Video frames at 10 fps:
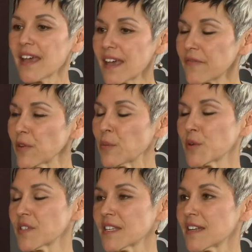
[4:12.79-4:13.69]
every
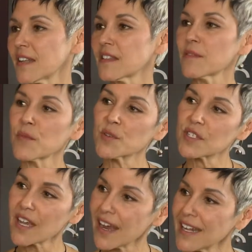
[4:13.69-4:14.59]
person in the most
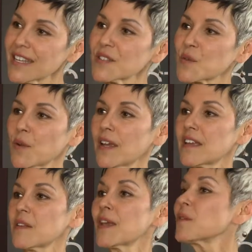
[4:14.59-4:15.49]
tiniest way
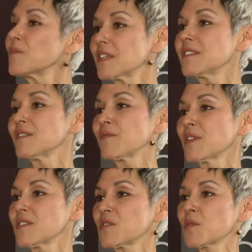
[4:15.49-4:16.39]
can make a big
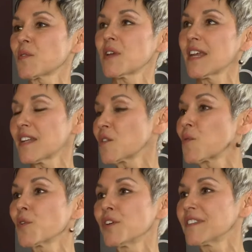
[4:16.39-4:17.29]
difference to creating a
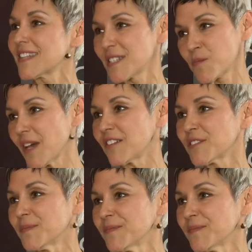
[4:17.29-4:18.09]
world that is better.